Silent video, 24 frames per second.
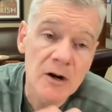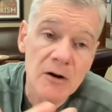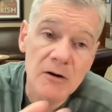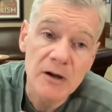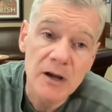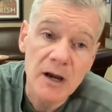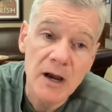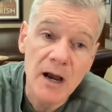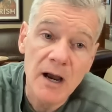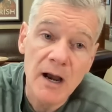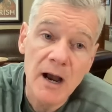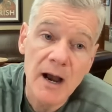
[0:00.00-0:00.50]
You know,
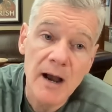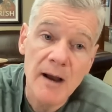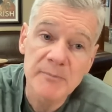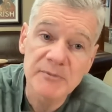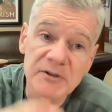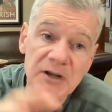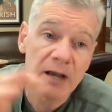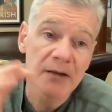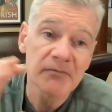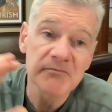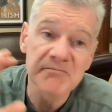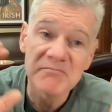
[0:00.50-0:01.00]

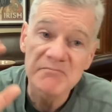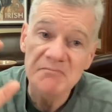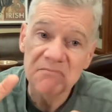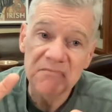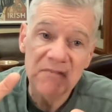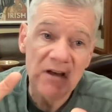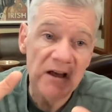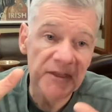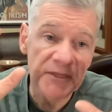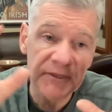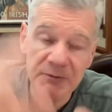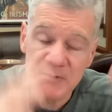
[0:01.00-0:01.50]
I'm talking
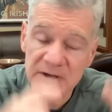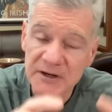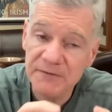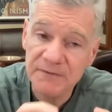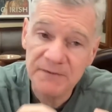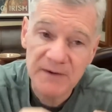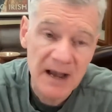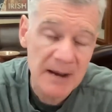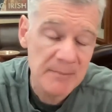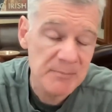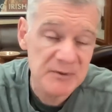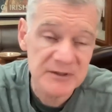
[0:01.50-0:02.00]
a 3
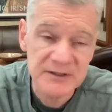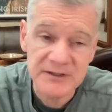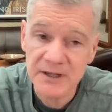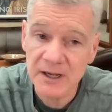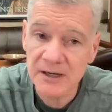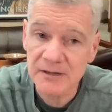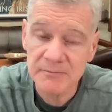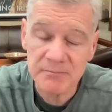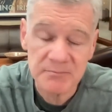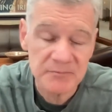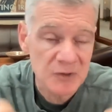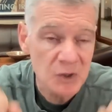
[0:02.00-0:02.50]
to
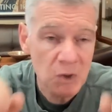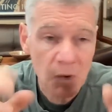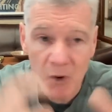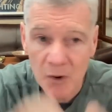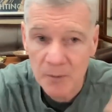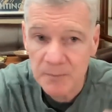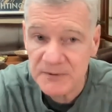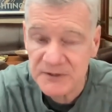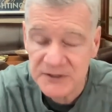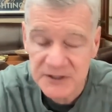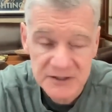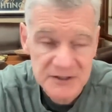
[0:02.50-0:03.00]
5%
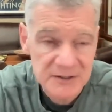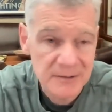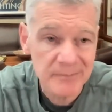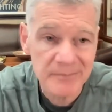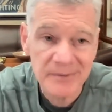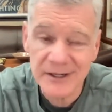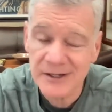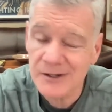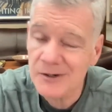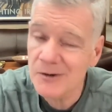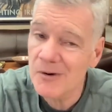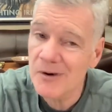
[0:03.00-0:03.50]
core position
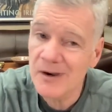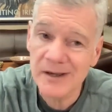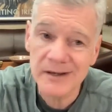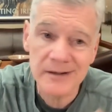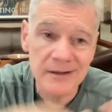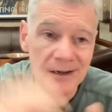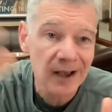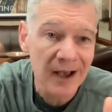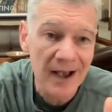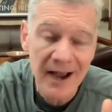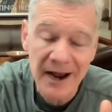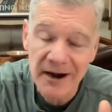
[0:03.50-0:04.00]
in
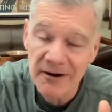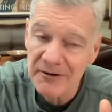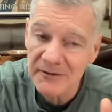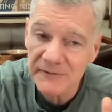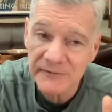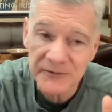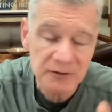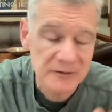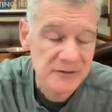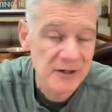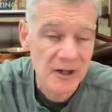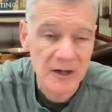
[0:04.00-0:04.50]
Bitcoin, higher
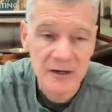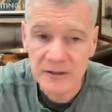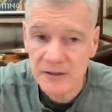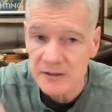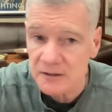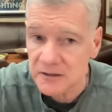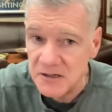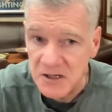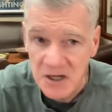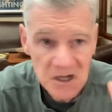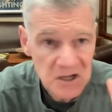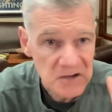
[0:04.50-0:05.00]
if you're
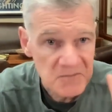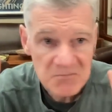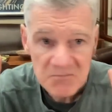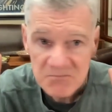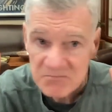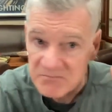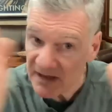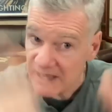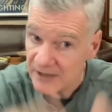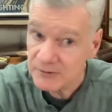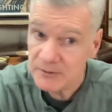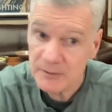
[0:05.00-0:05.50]
younger.
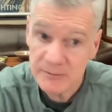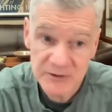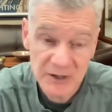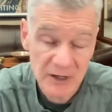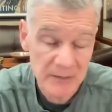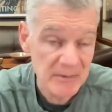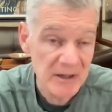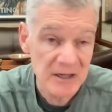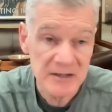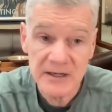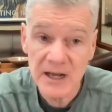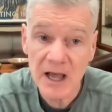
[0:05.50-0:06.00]
That's what I'm
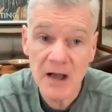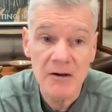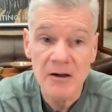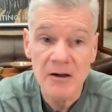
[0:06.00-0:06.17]
talking about.